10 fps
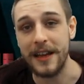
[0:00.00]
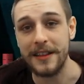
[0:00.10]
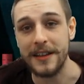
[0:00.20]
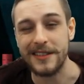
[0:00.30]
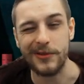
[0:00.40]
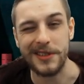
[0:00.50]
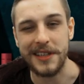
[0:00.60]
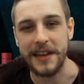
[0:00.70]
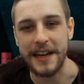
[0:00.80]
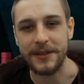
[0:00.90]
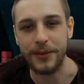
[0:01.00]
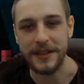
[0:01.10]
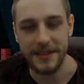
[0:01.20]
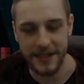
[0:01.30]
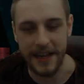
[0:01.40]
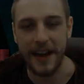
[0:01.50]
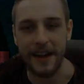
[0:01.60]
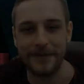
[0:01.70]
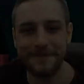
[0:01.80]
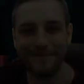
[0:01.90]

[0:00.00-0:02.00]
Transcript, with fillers: like this. We'll see you in the next one. Take care.